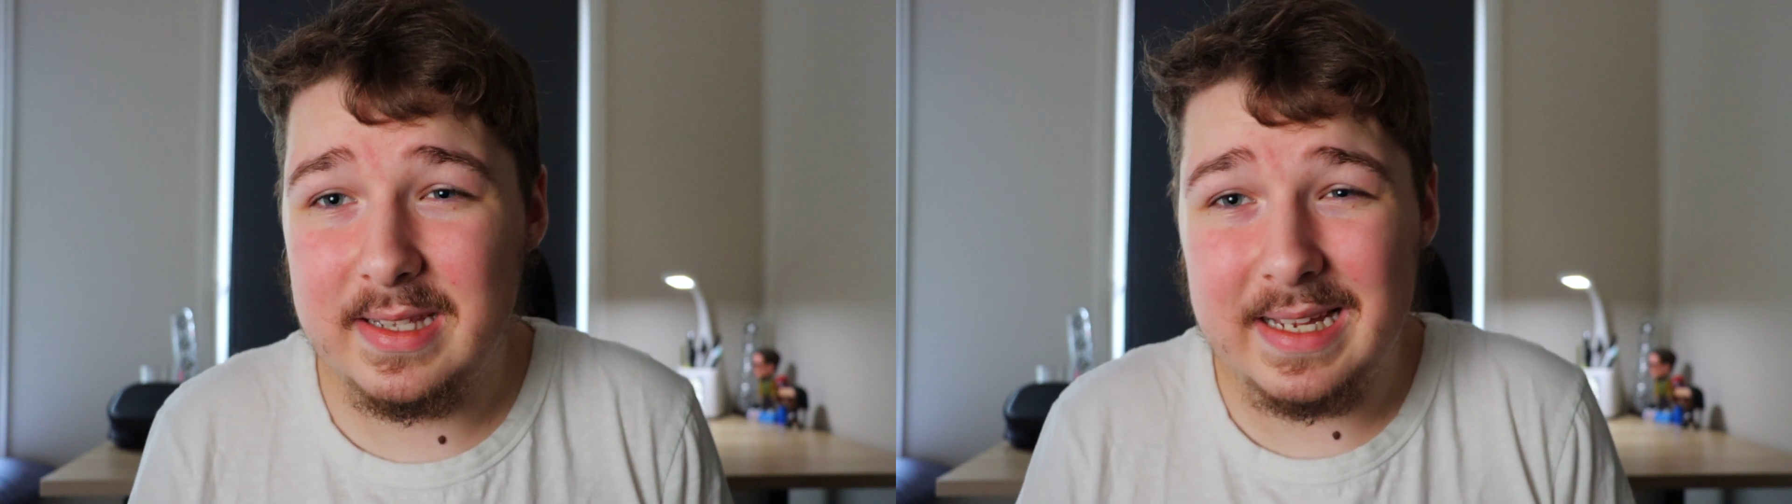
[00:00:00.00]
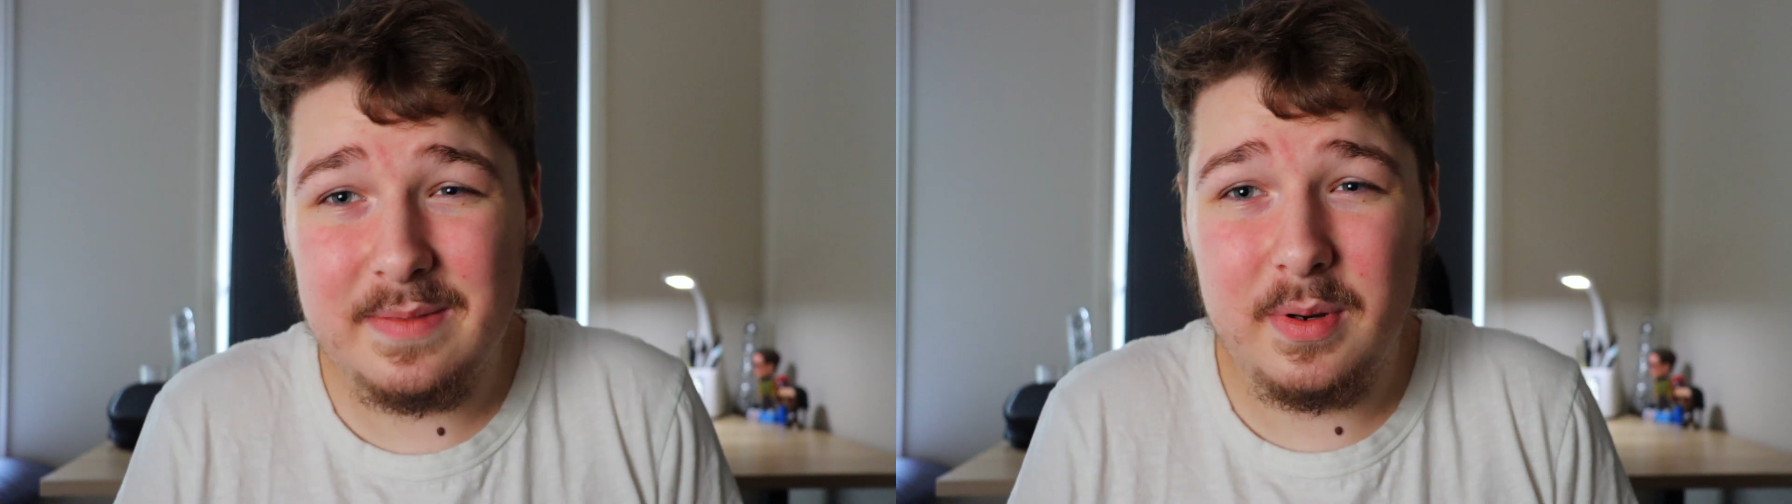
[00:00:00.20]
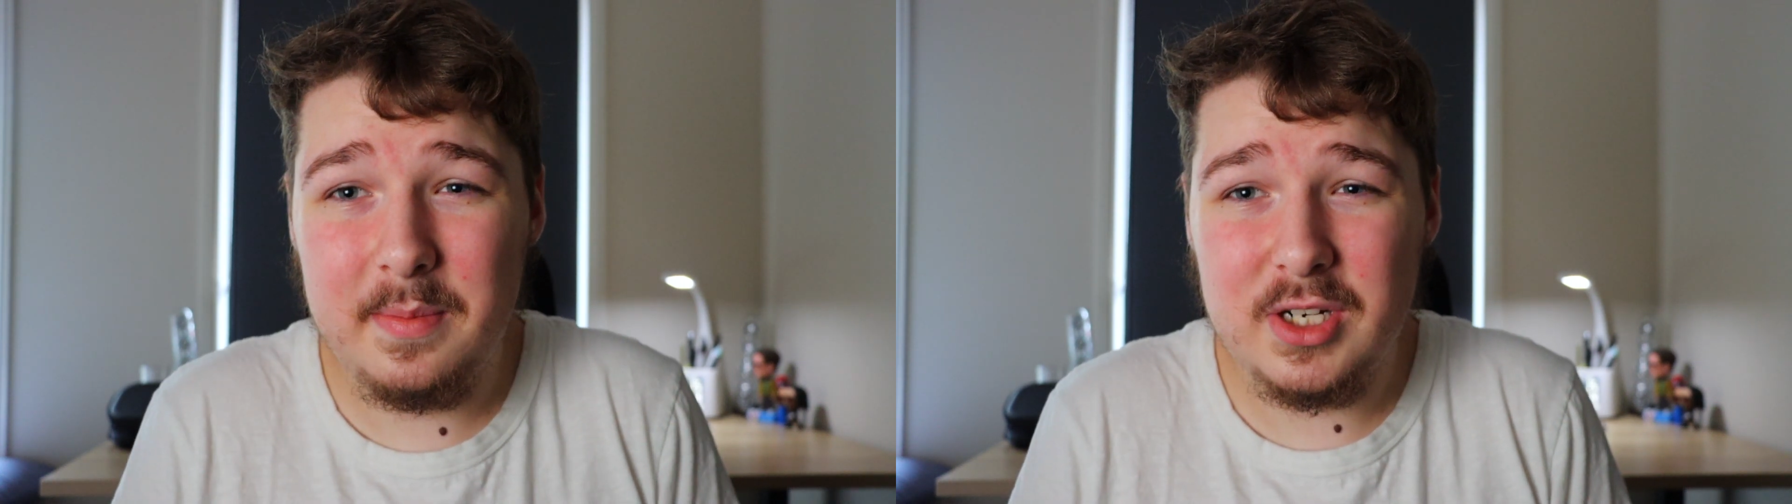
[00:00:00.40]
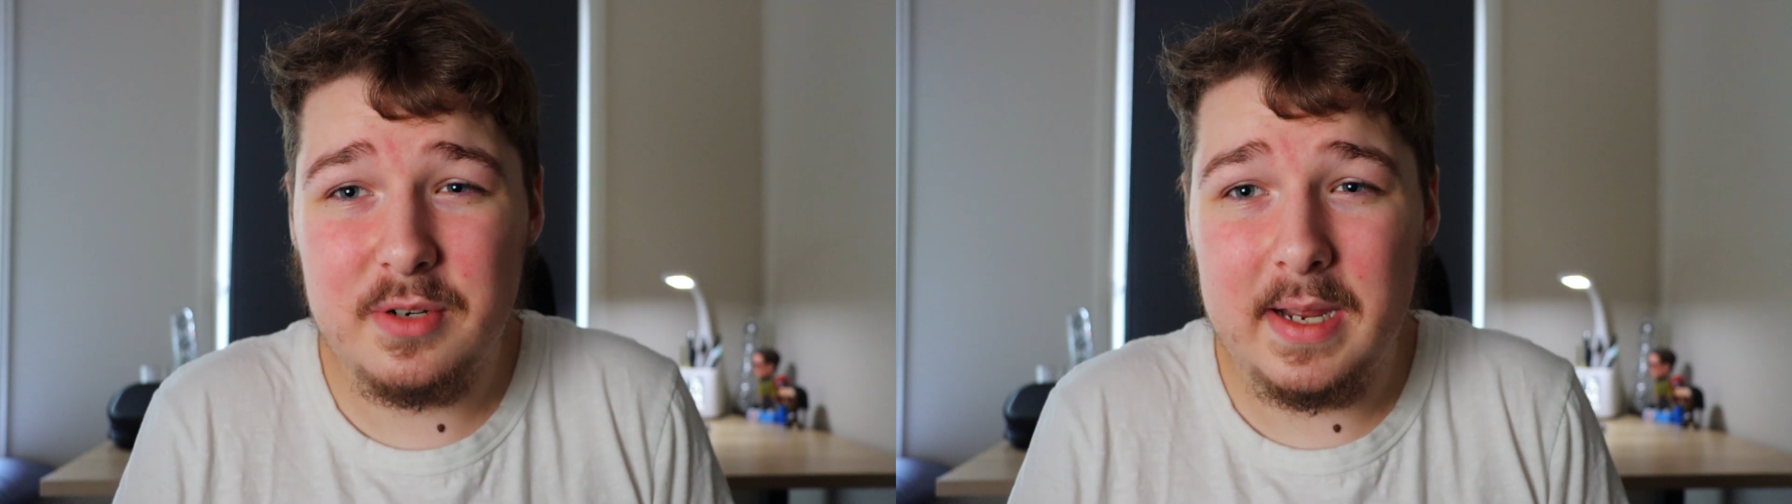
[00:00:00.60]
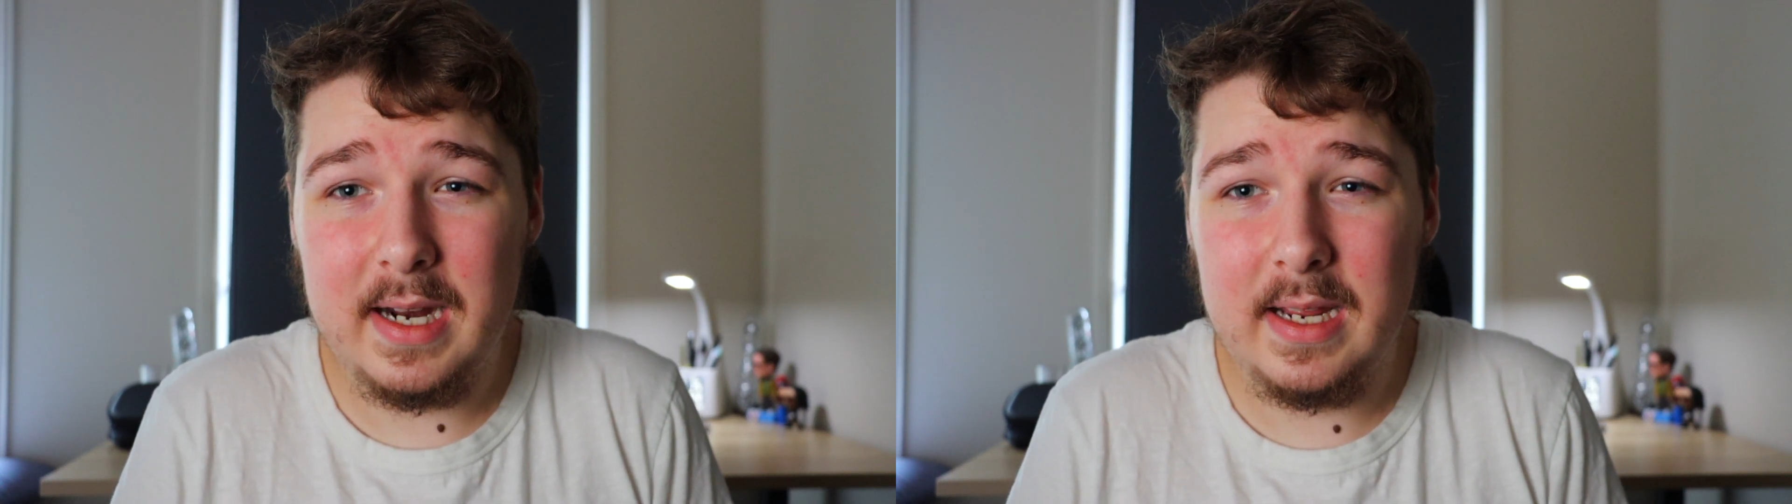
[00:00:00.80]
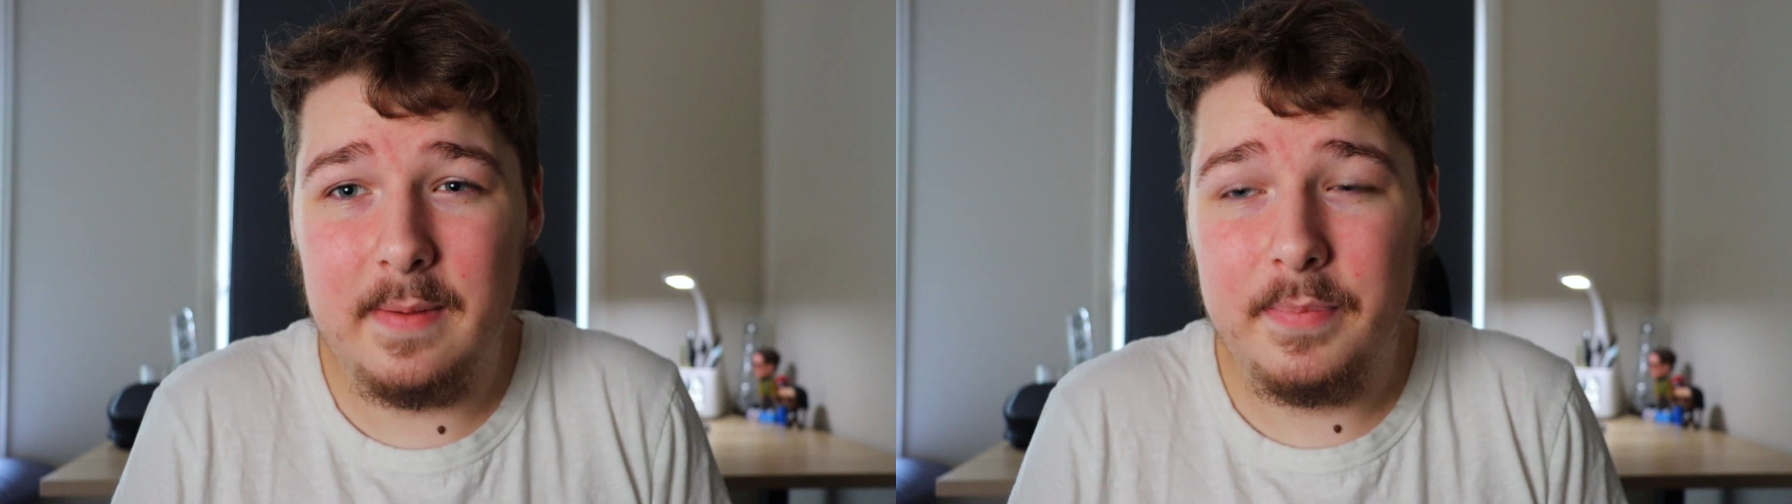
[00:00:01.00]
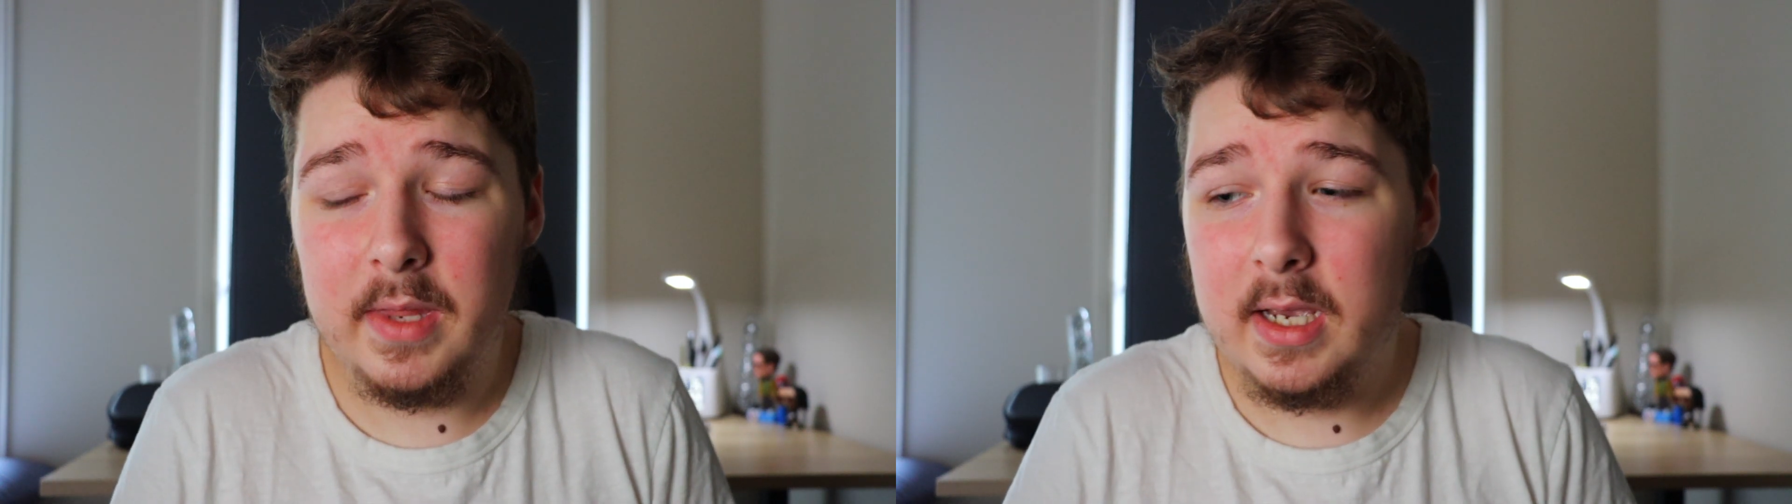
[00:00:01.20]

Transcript: and that's pretty much about it.